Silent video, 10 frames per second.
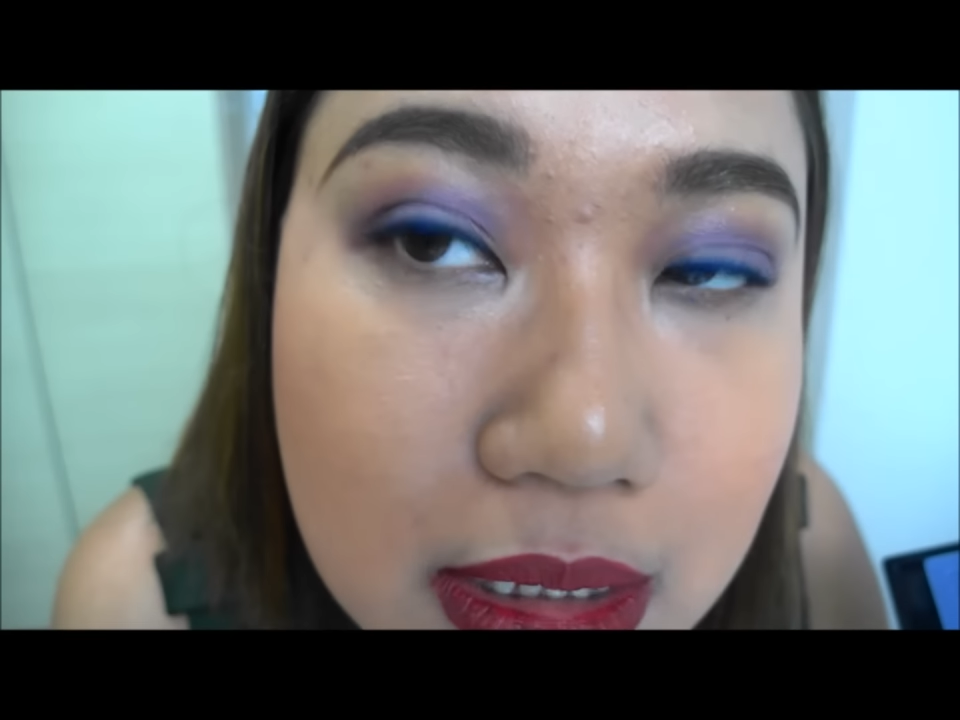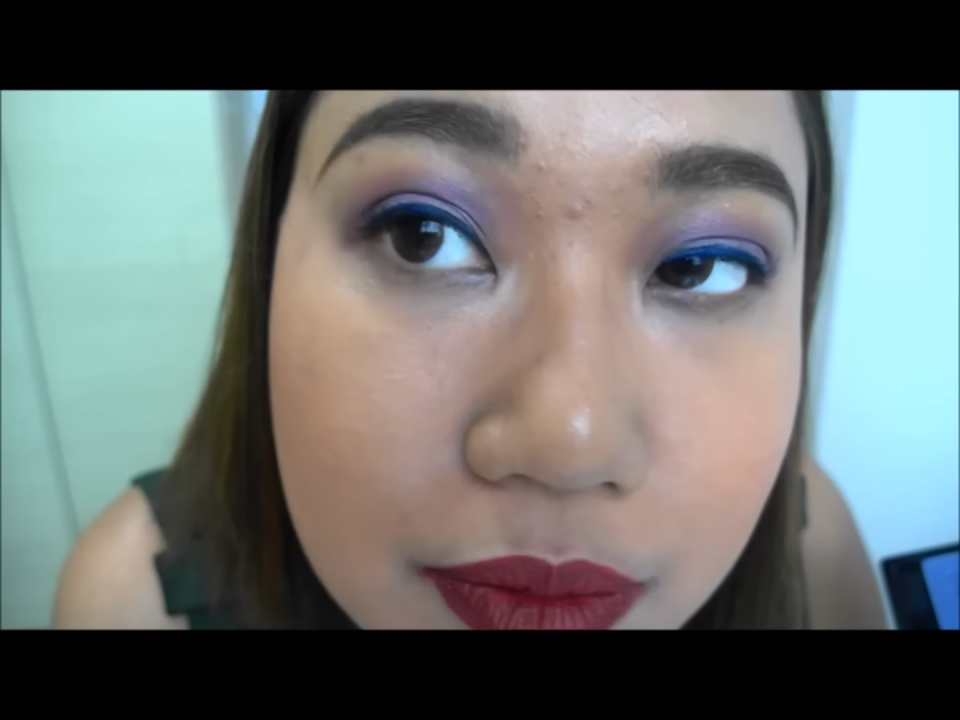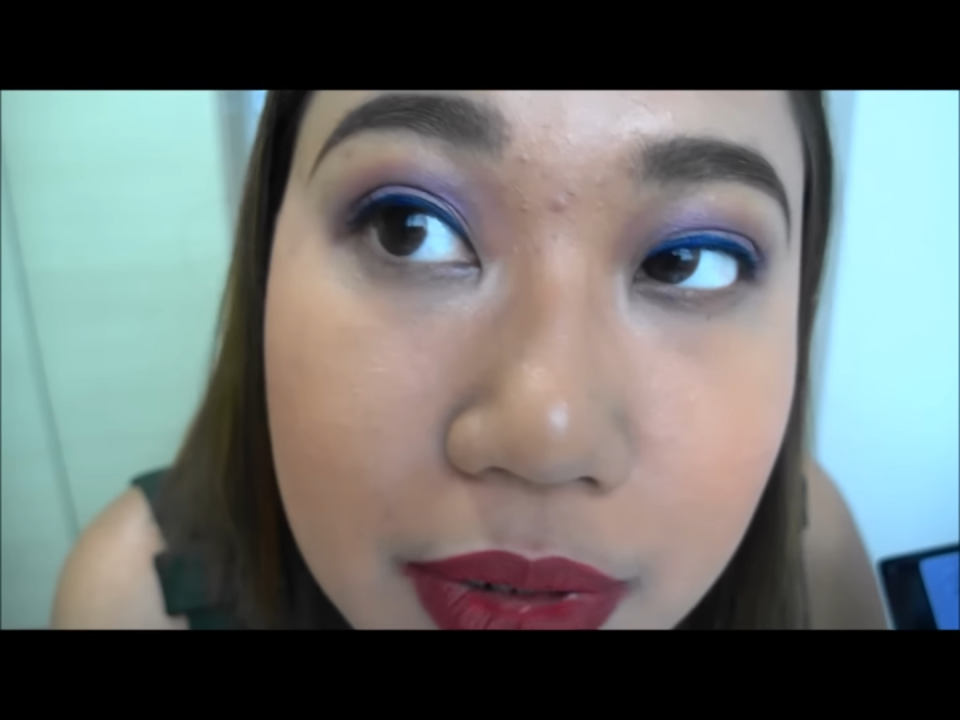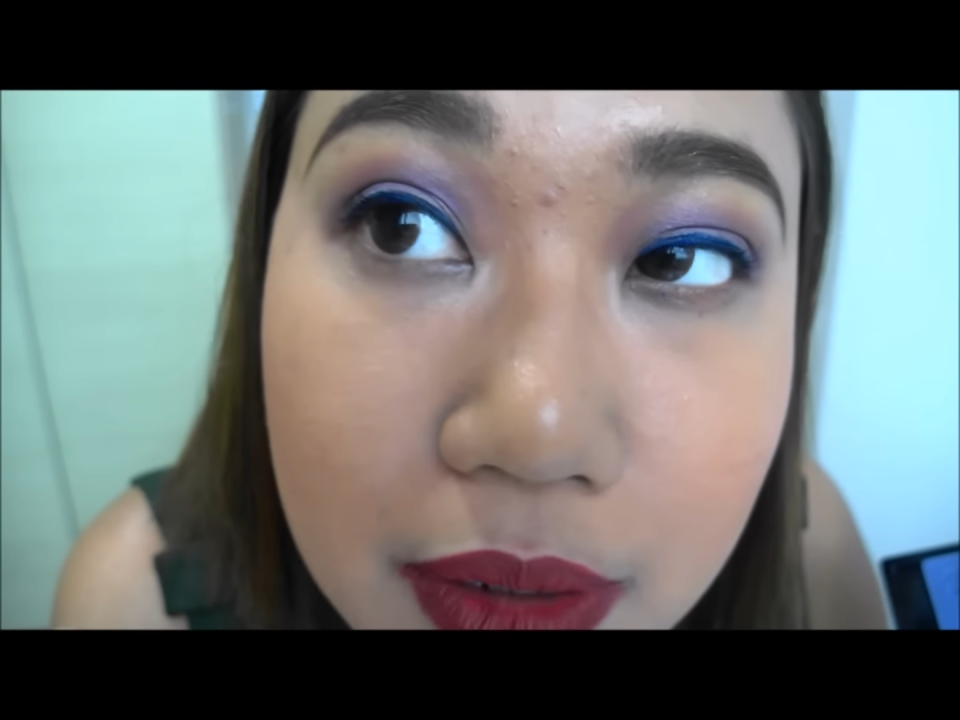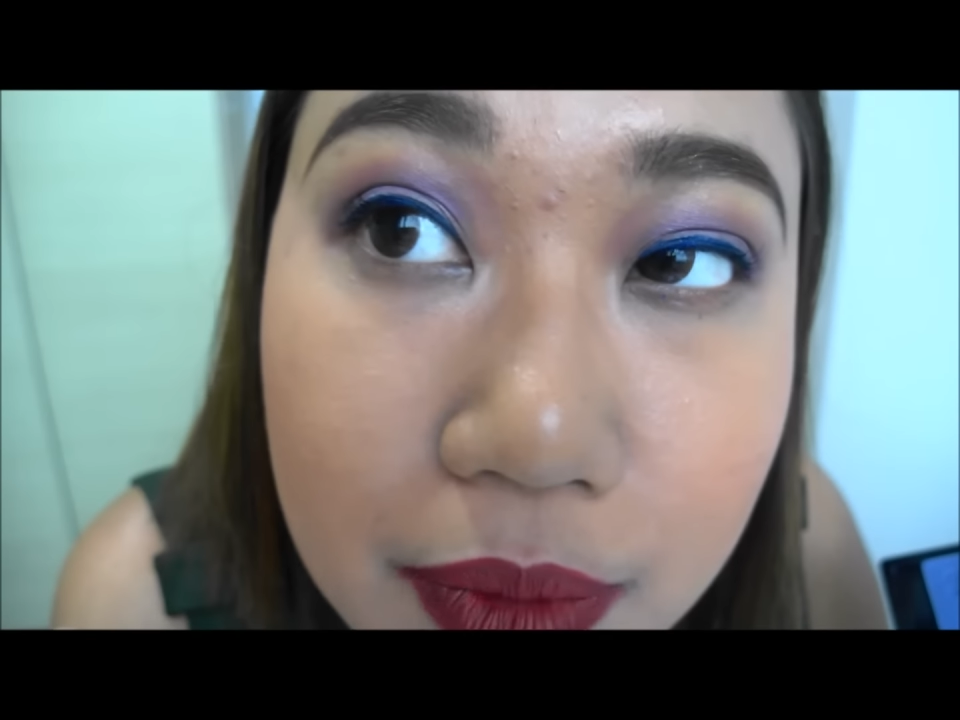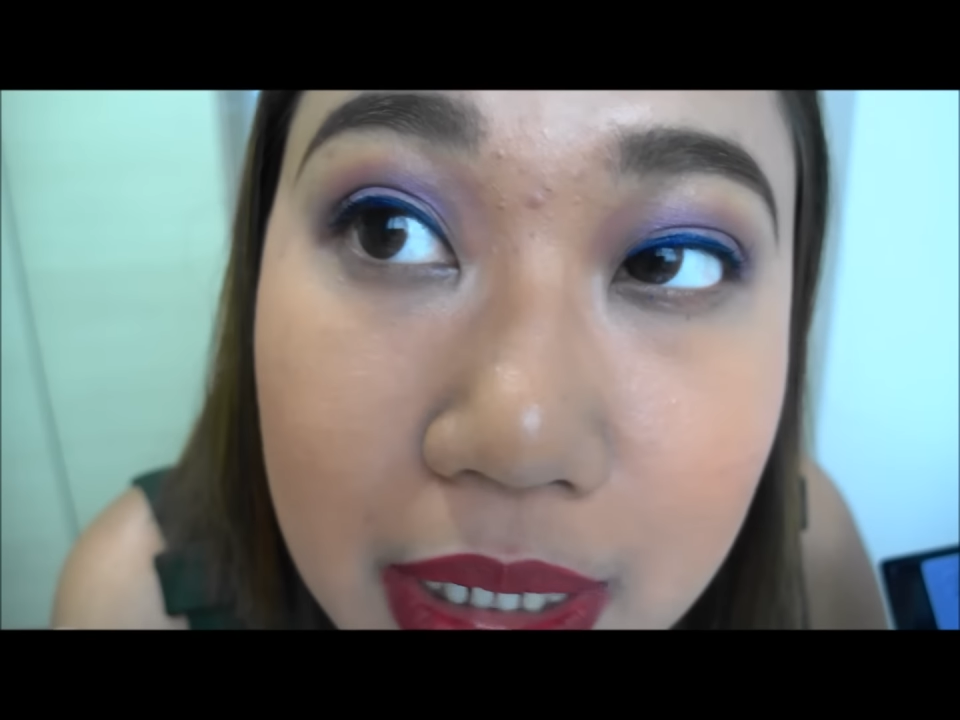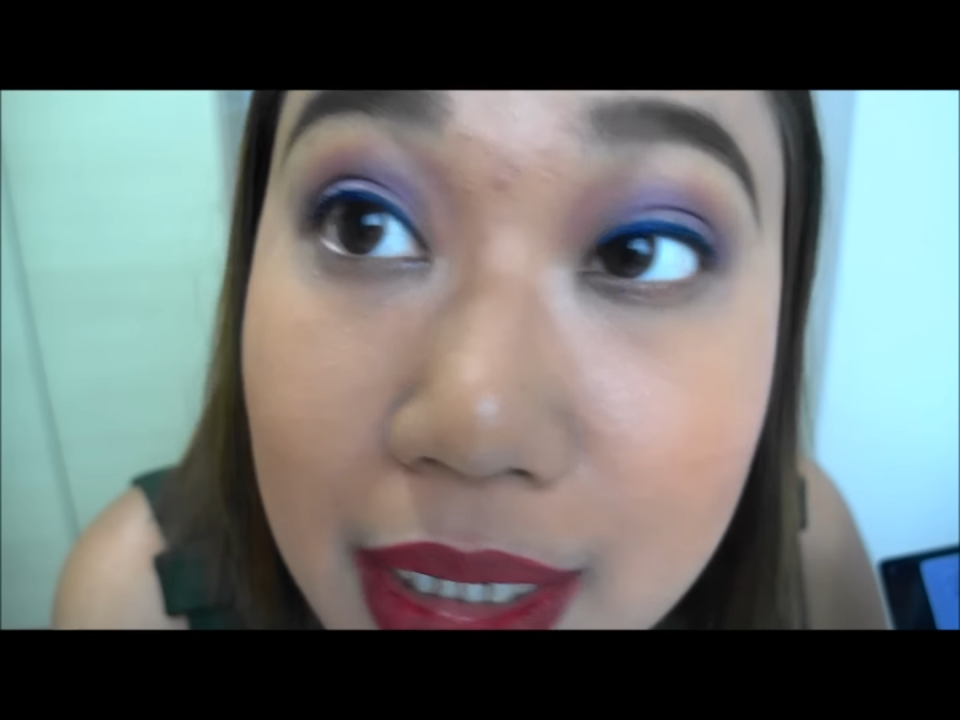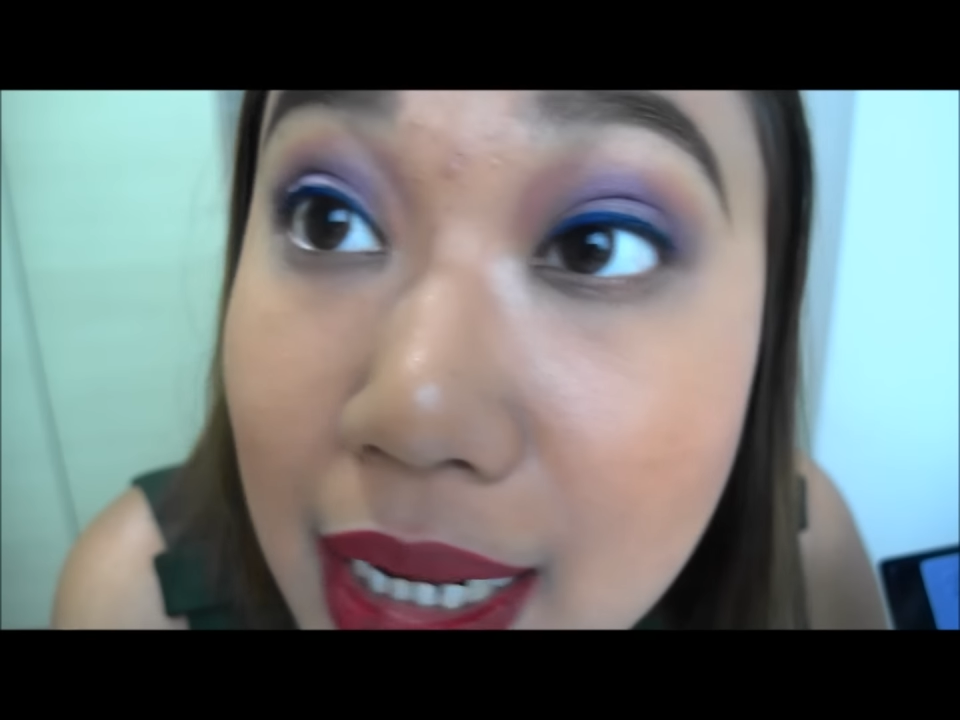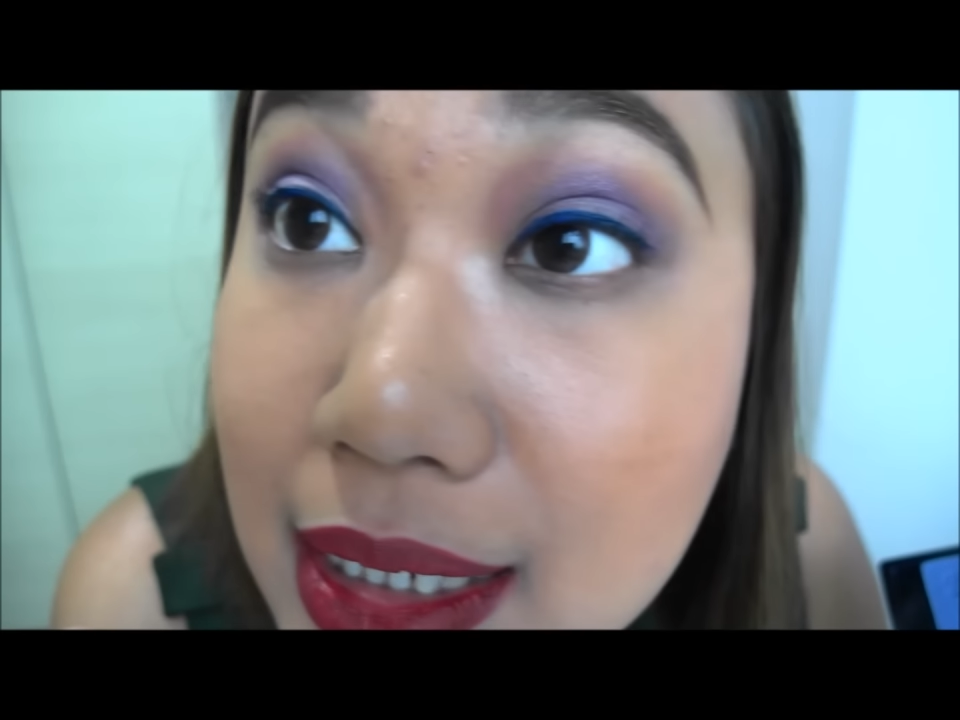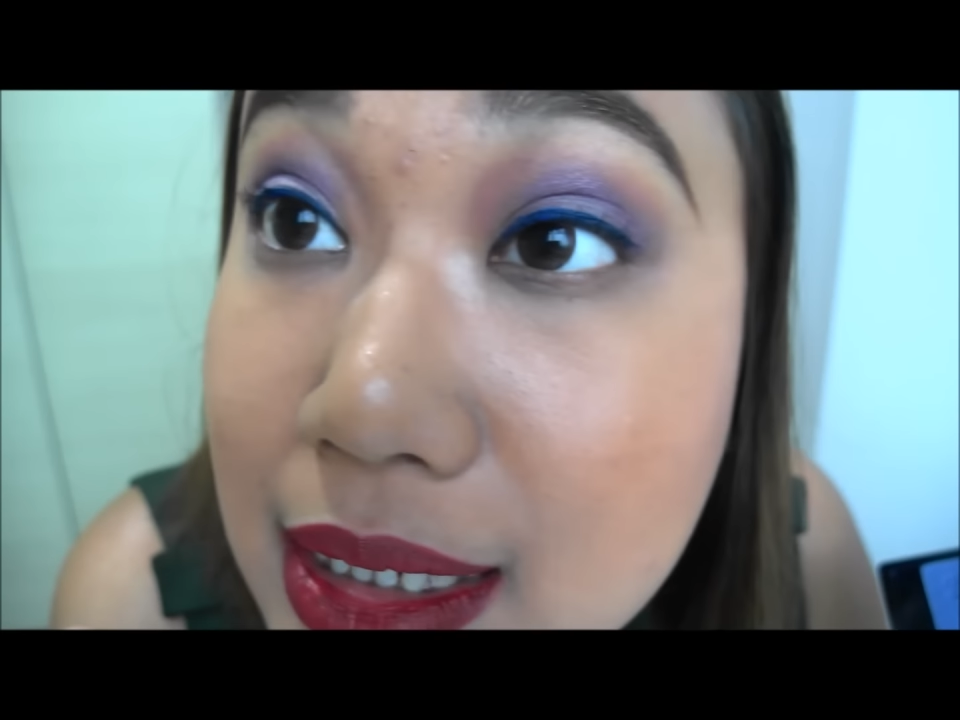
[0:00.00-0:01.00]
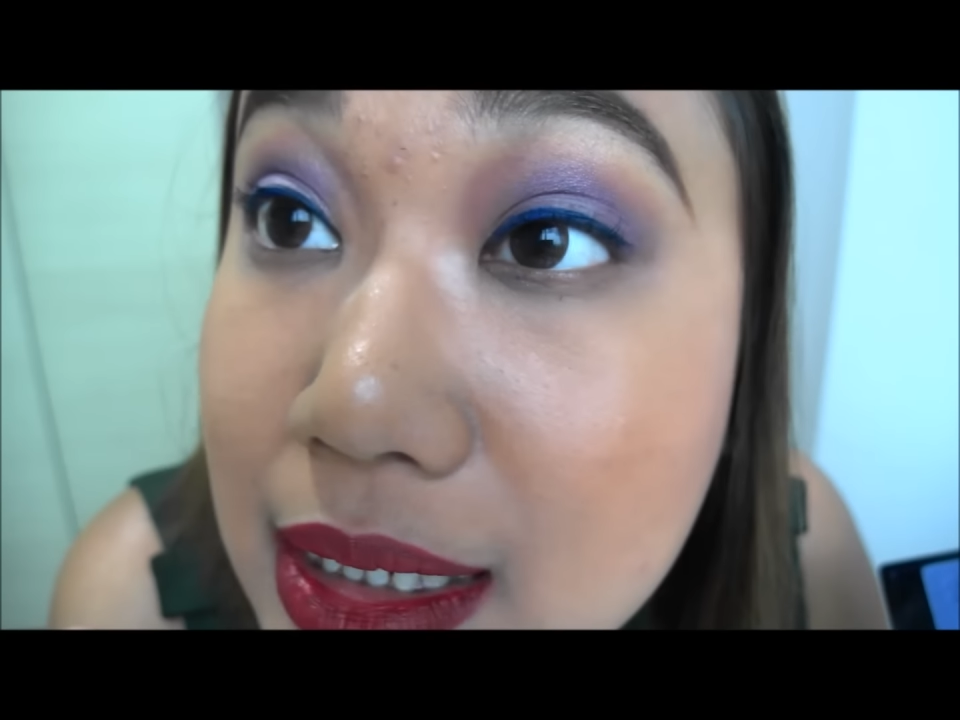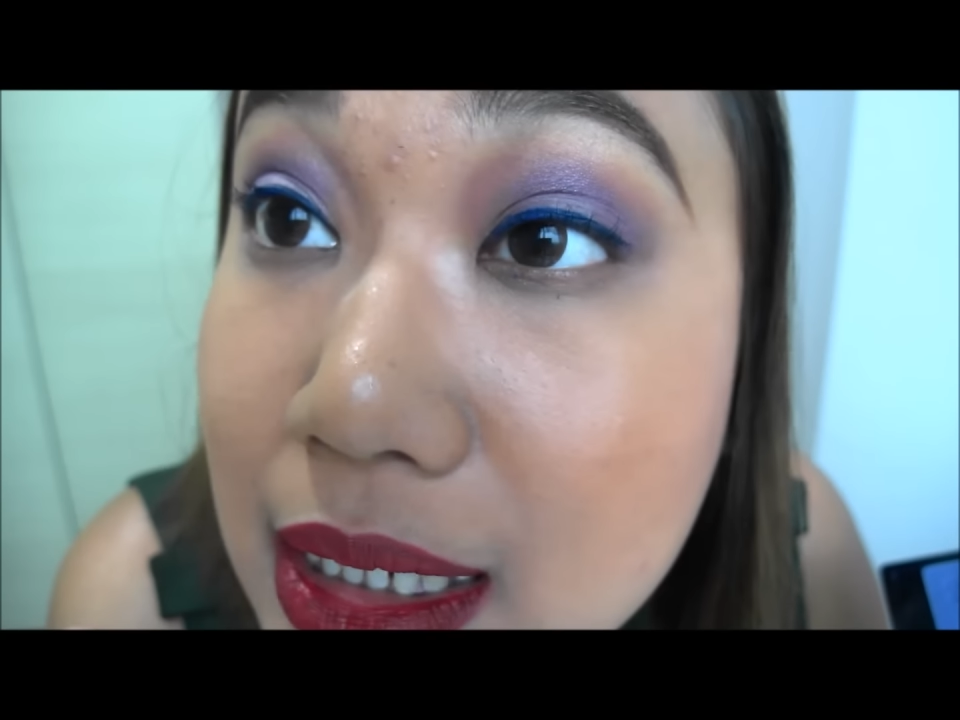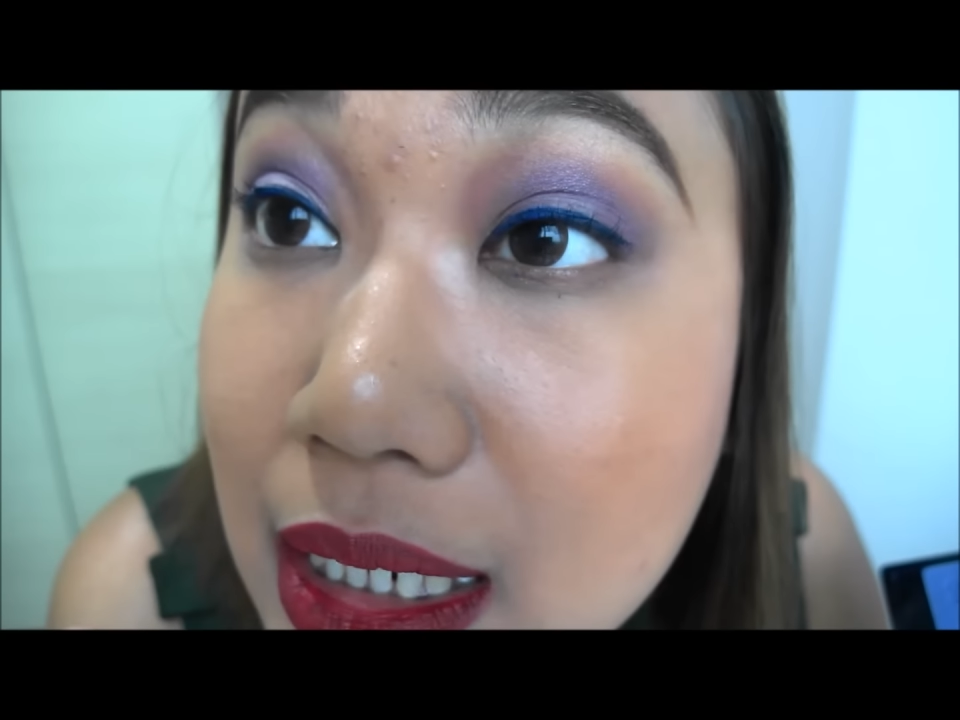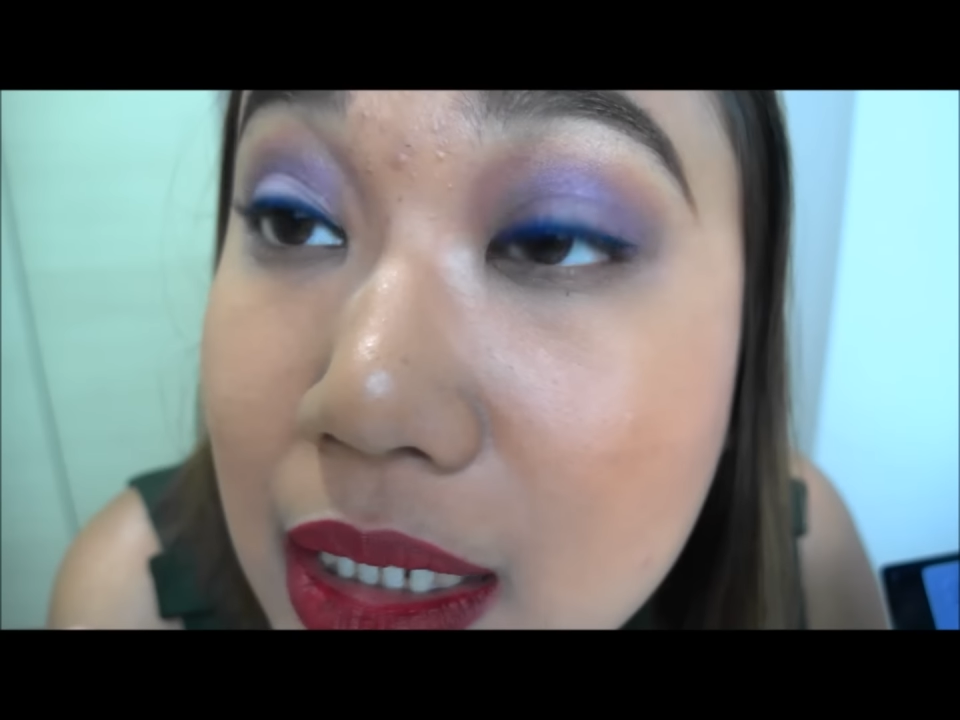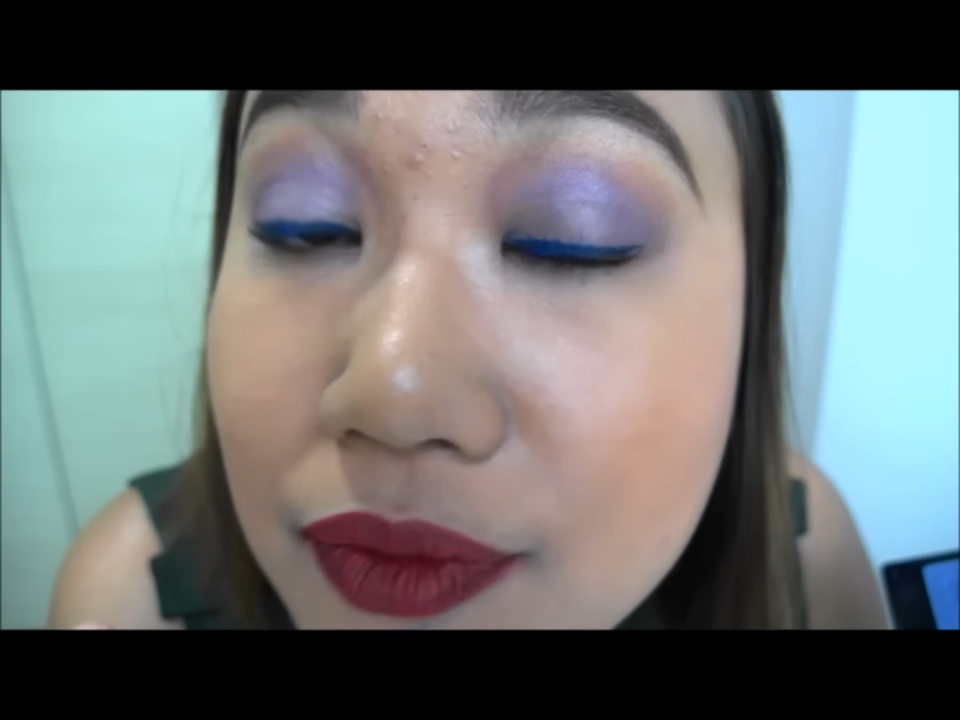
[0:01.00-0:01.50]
It's really really nice, isn't it?